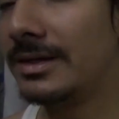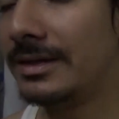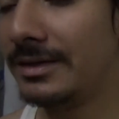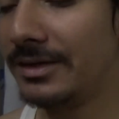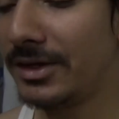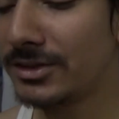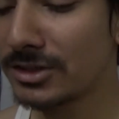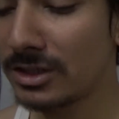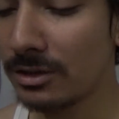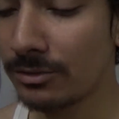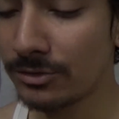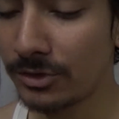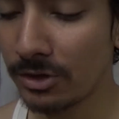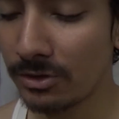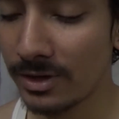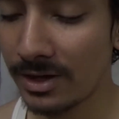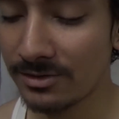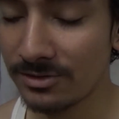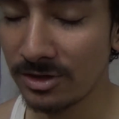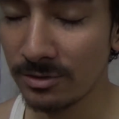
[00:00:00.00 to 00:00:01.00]
Direction of
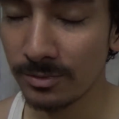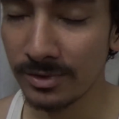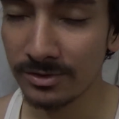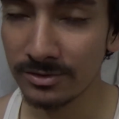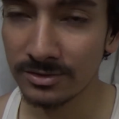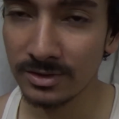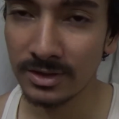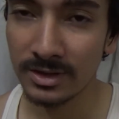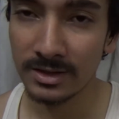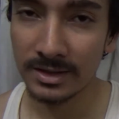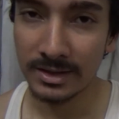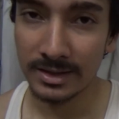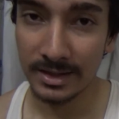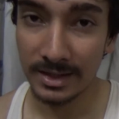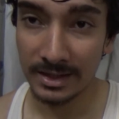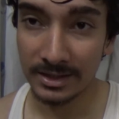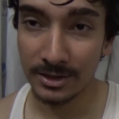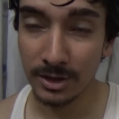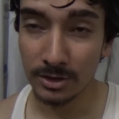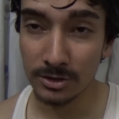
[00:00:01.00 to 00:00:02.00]
theorizing means
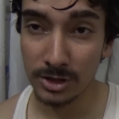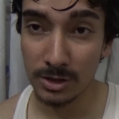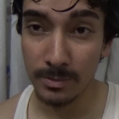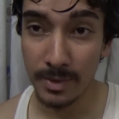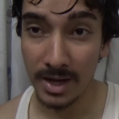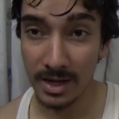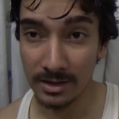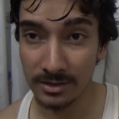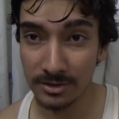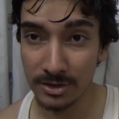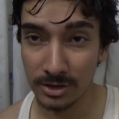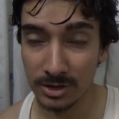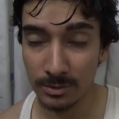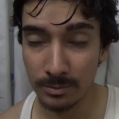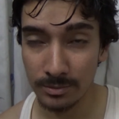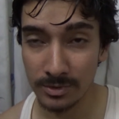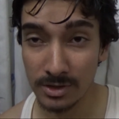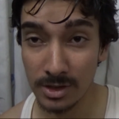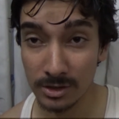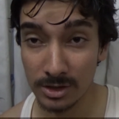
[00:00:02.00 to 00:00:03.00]
inductive and
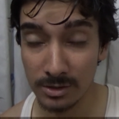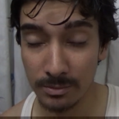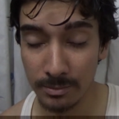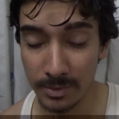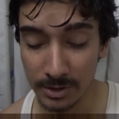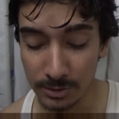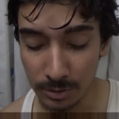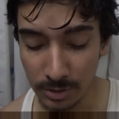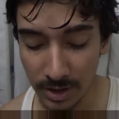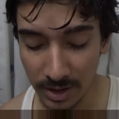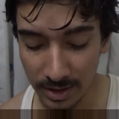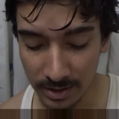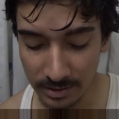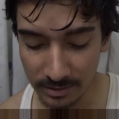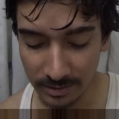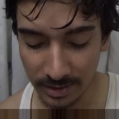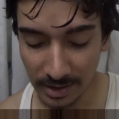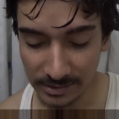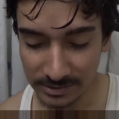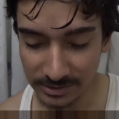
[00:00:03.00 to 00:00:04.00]
deductive method,
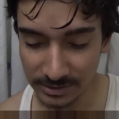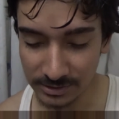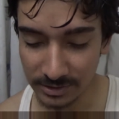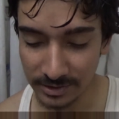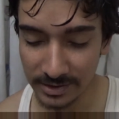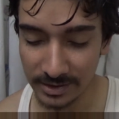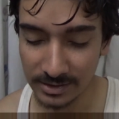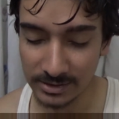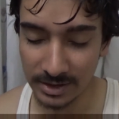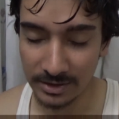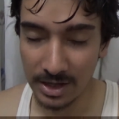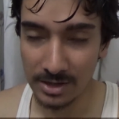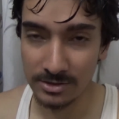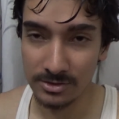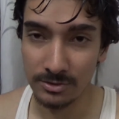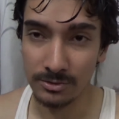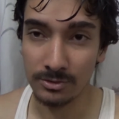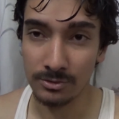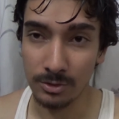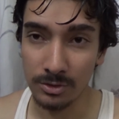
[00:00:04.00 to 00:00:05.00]
and case study is, as
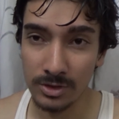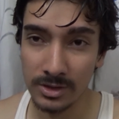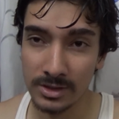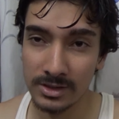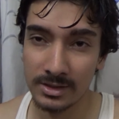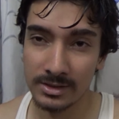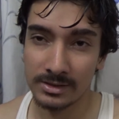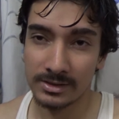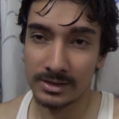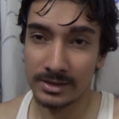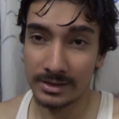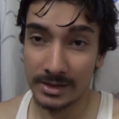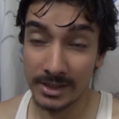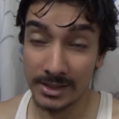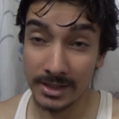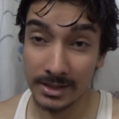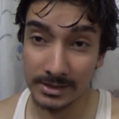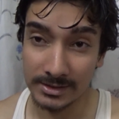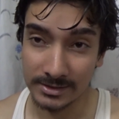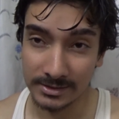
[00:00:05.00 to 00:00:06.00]
you know,
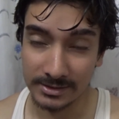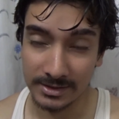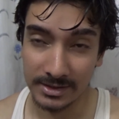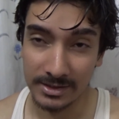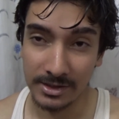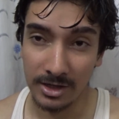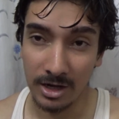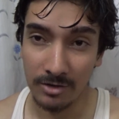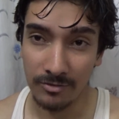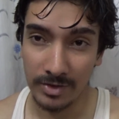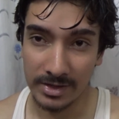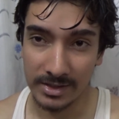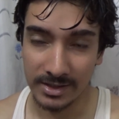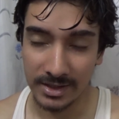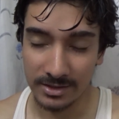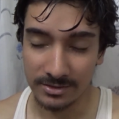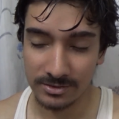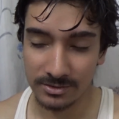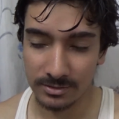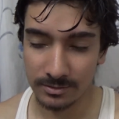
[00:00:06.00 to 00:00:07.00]
detailed study of any
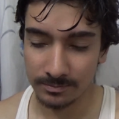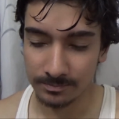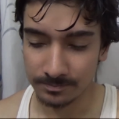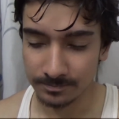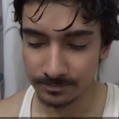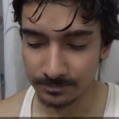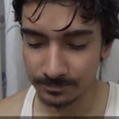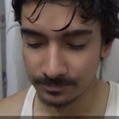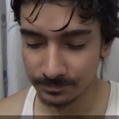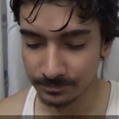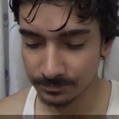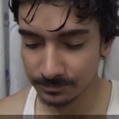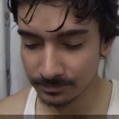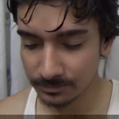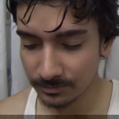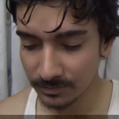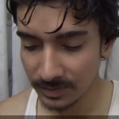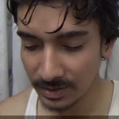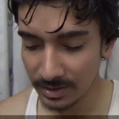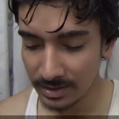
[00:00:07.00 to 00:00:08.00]
case.
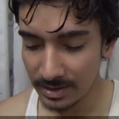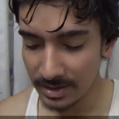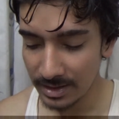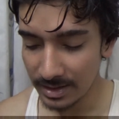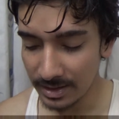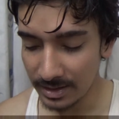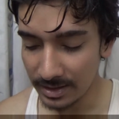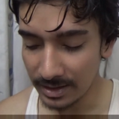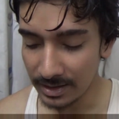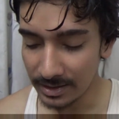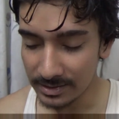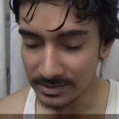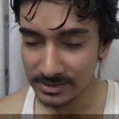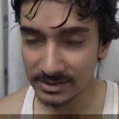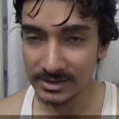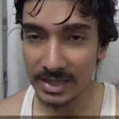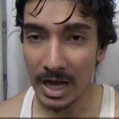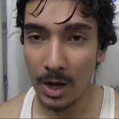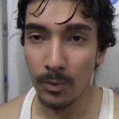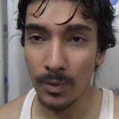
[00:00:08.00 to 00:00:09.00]
And this
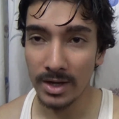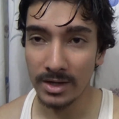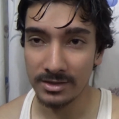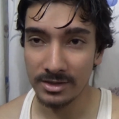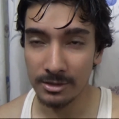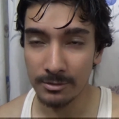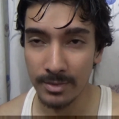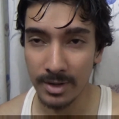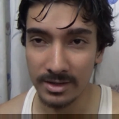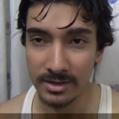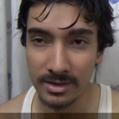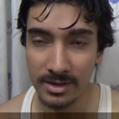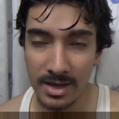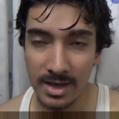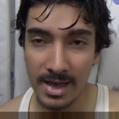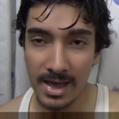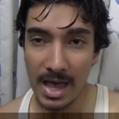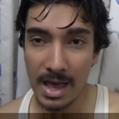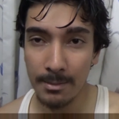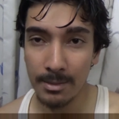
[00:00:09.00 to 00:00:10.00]
is how I did my
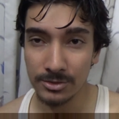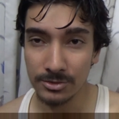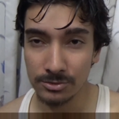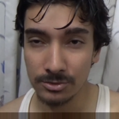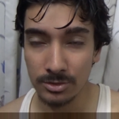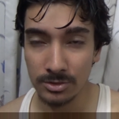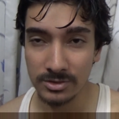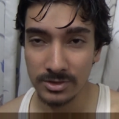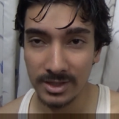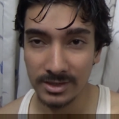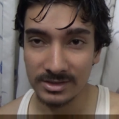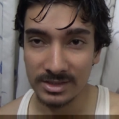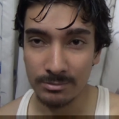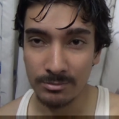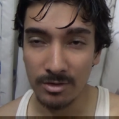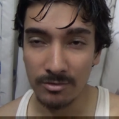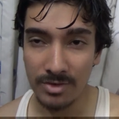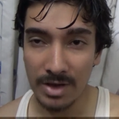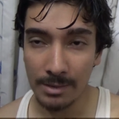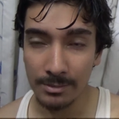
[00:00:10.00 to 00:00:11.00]
MS Sociology exam
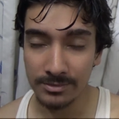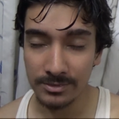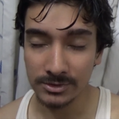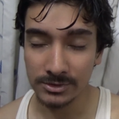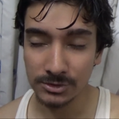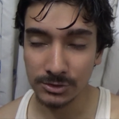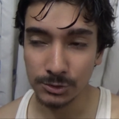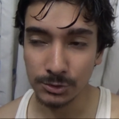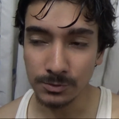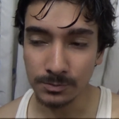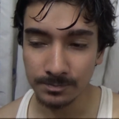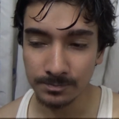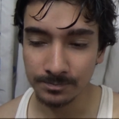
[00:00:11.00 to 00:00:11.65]
of 562,